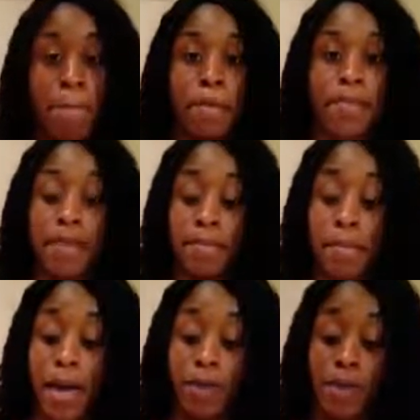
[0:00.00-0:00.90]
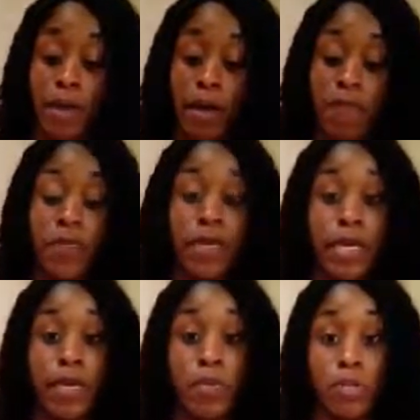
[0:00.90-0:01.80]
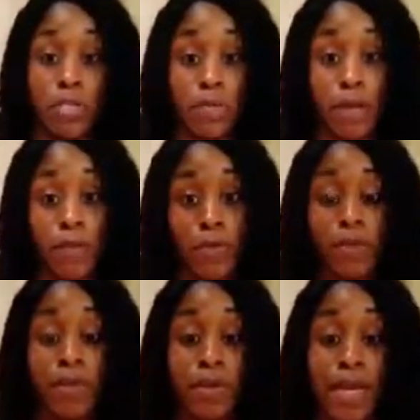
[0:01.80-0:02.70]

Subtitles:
But then my recovery, which is my rebuild,